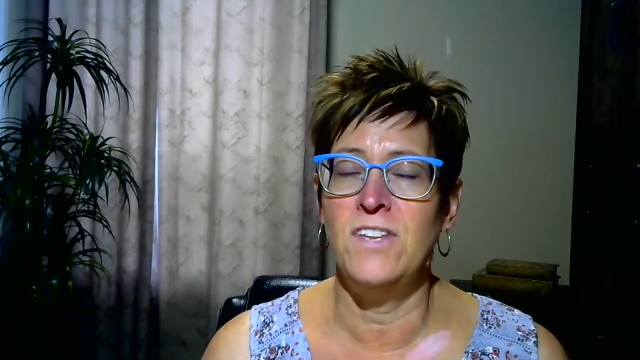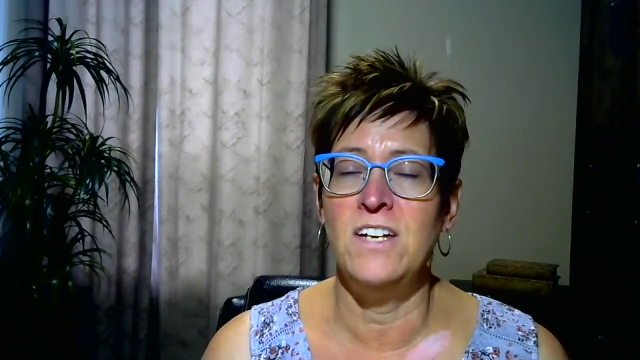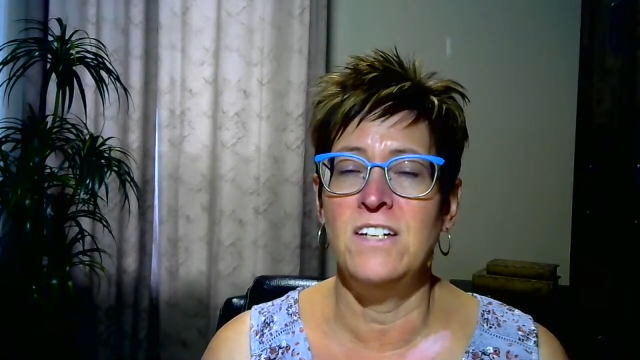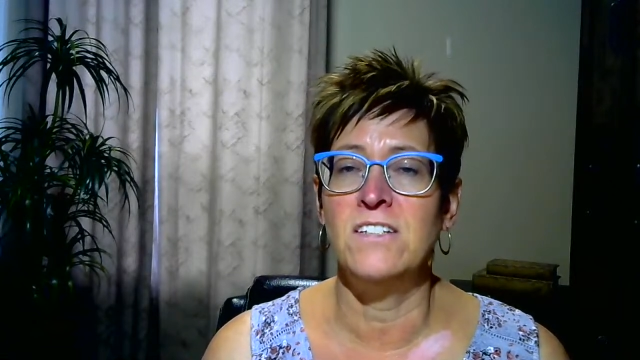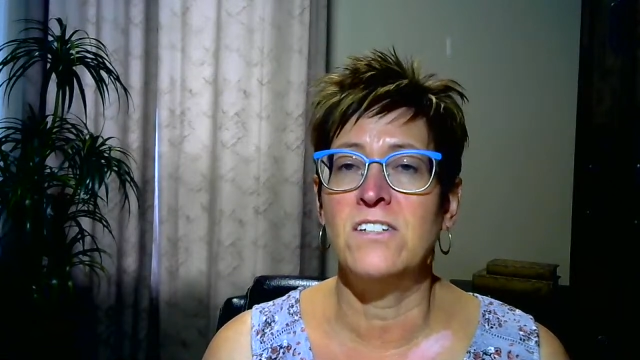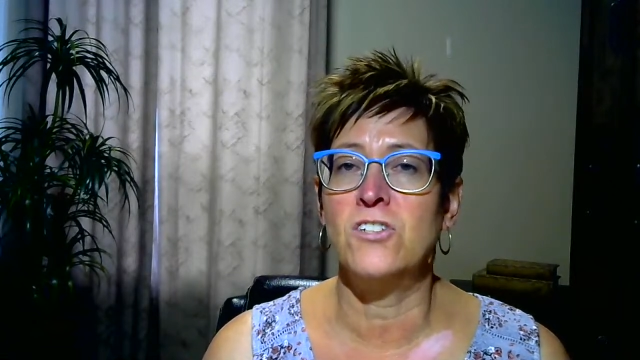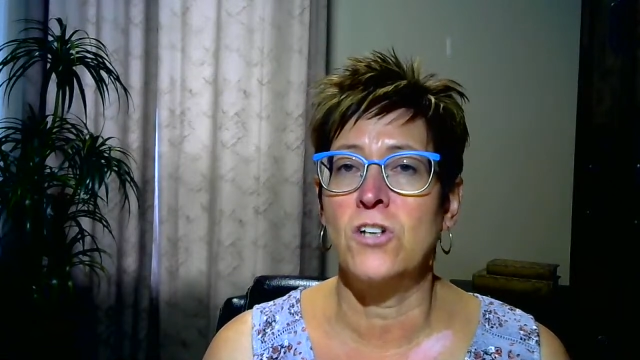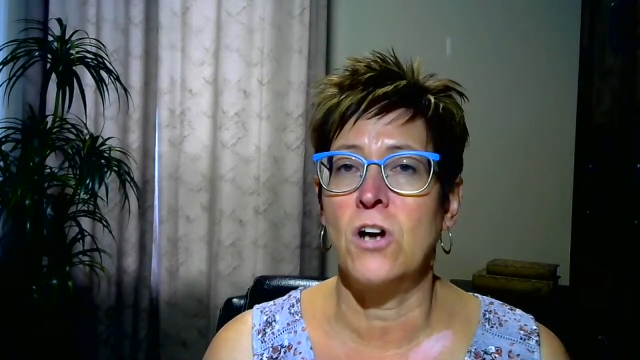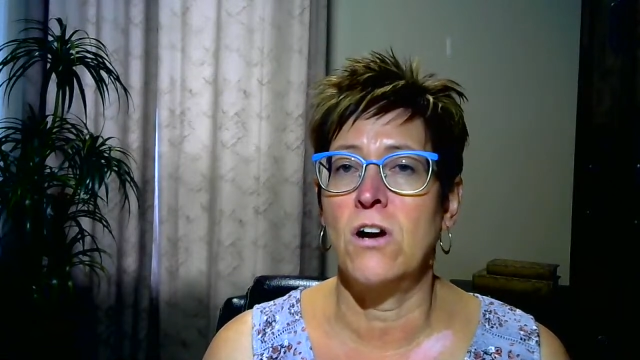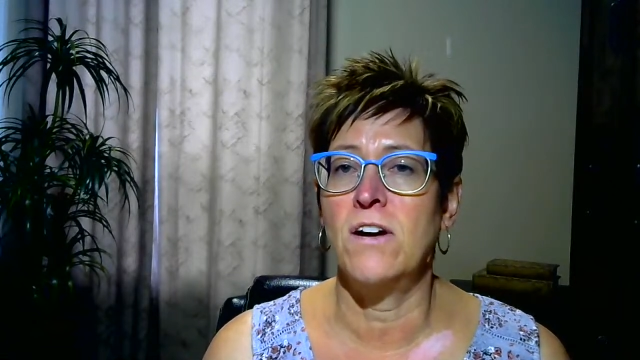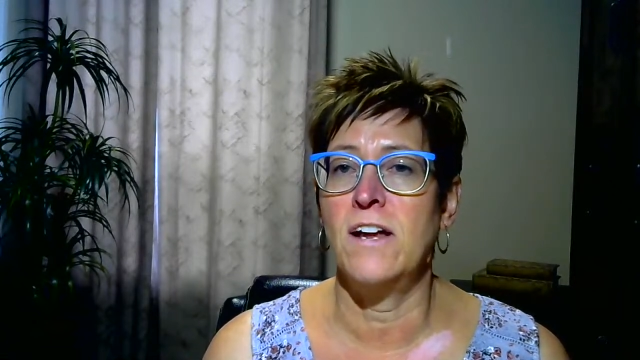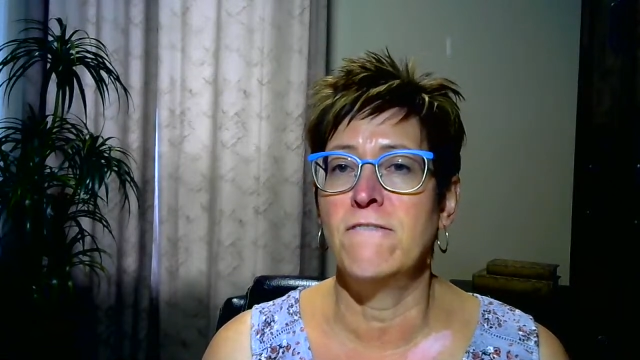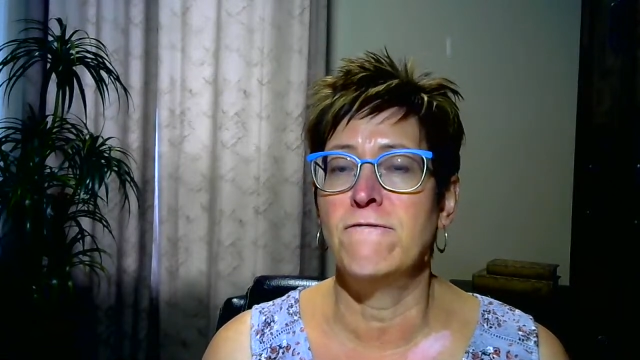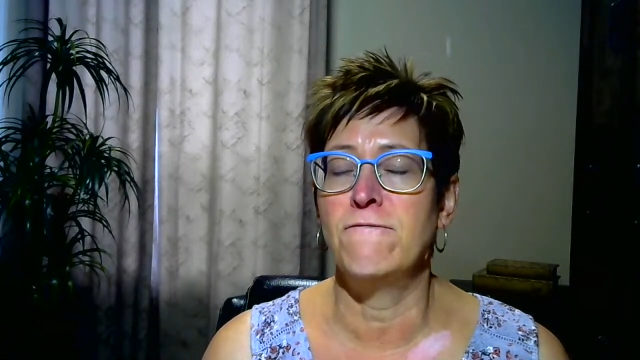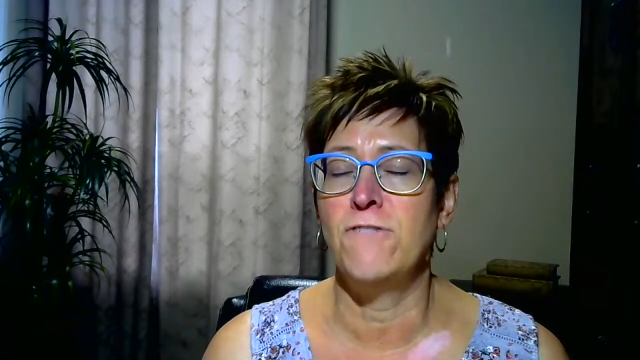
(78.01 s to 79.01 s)
these
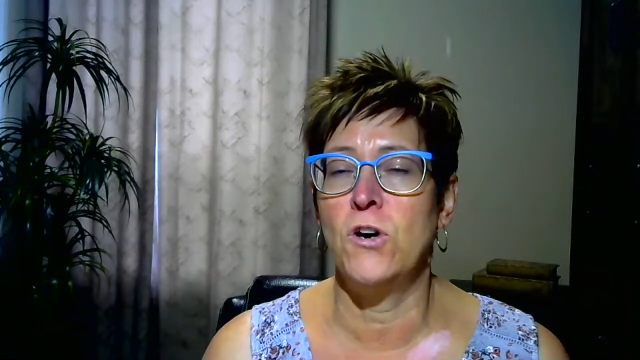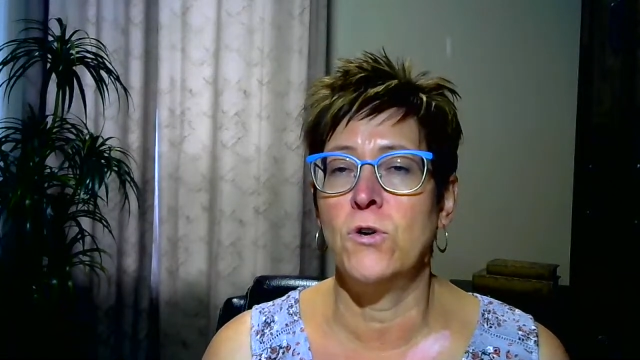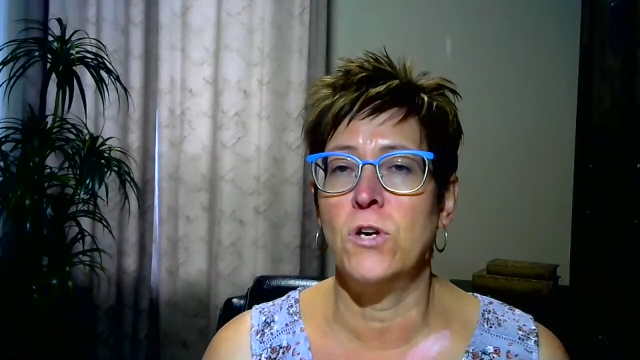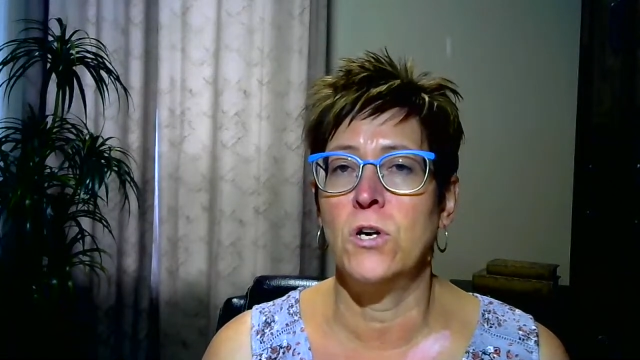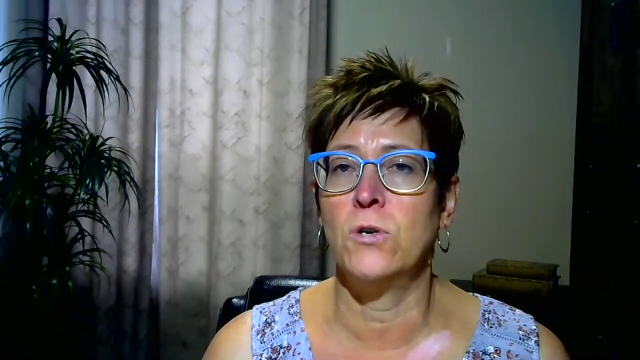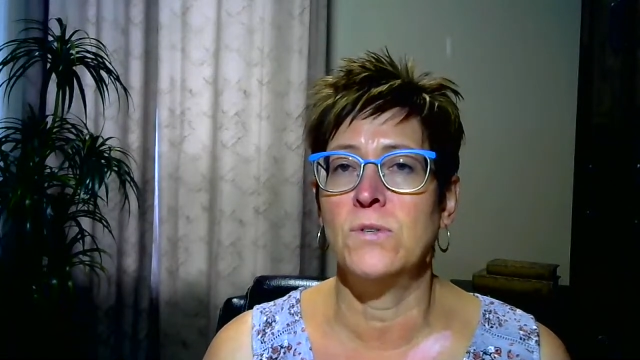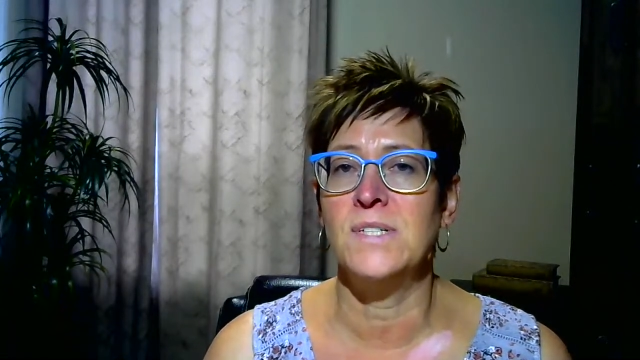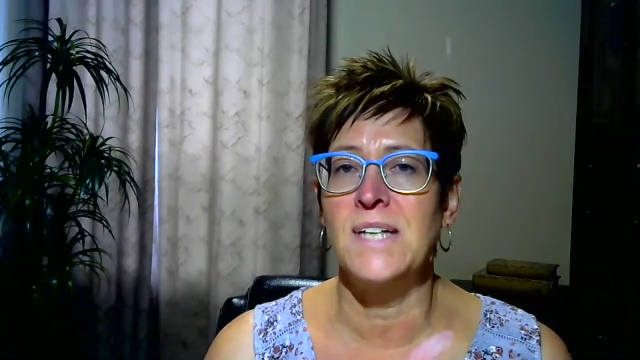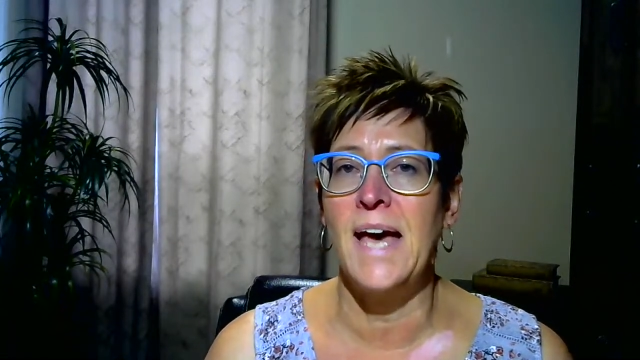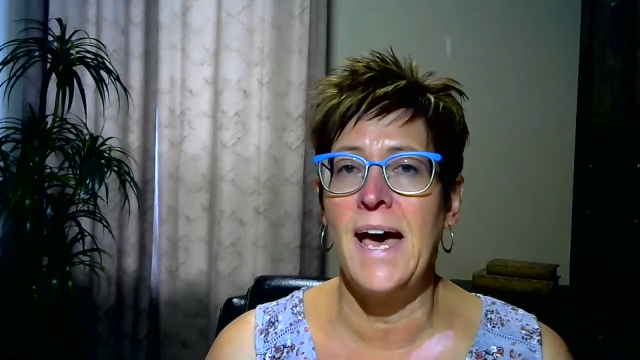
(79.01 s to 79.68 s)
starting photos,